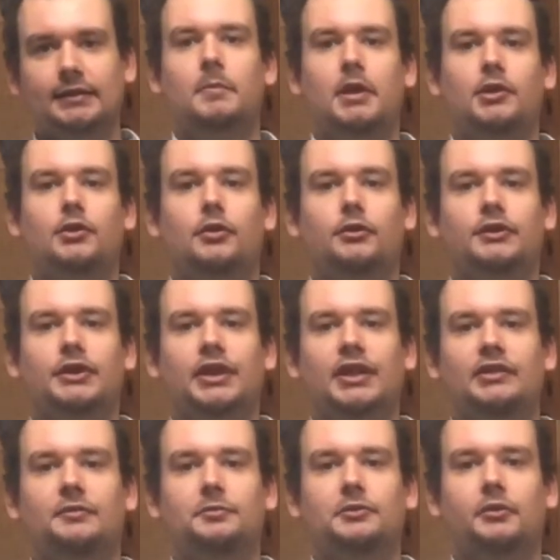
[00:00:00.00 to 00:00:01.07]
make sure to hit
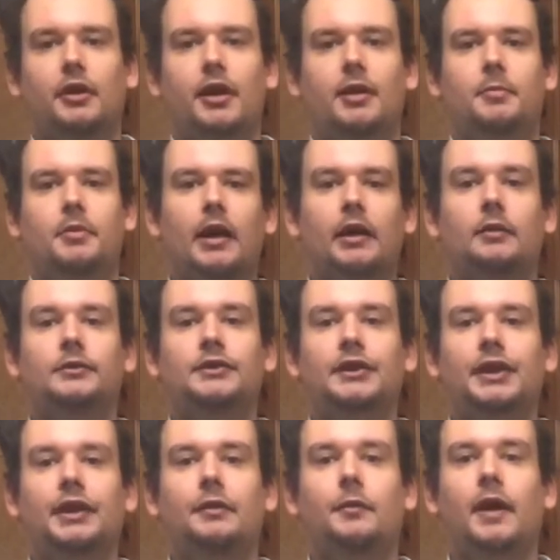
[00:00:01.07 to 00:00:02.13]
subscribe and I'll
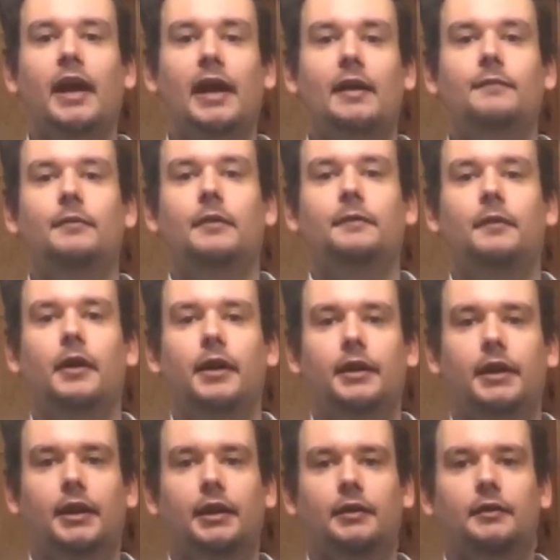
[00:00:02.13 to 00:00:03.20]
see you every
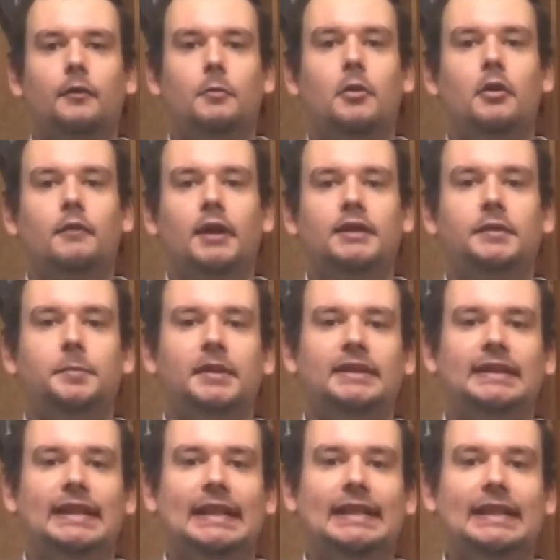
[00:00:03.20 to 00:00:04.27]
Friday for more
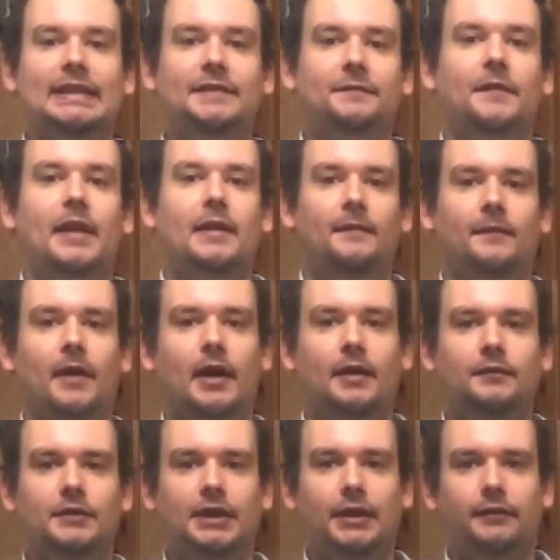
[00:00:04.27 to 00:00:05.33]
recipes in this Fave 5
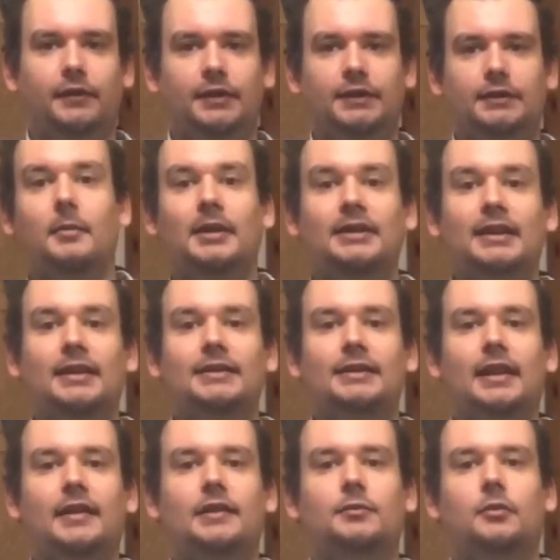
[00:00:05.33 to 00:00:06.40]
series. I'm excited to
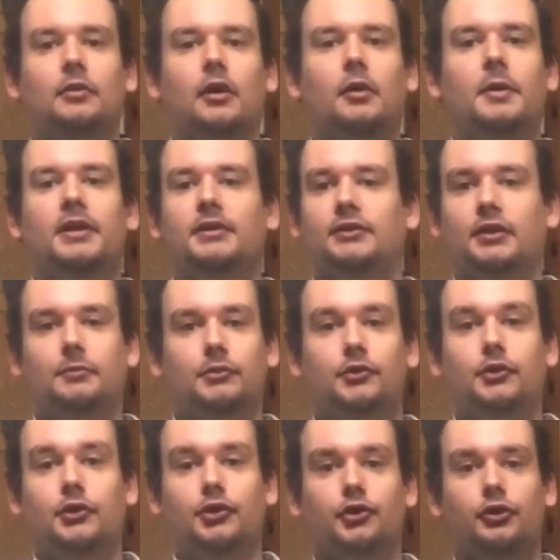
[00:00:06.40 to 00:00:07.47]
get this one going, so I'm just
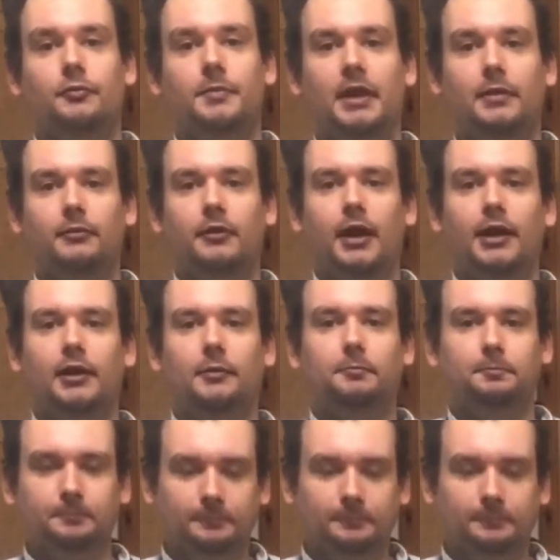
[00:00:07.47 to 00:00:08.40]
going to shut up now and crack on.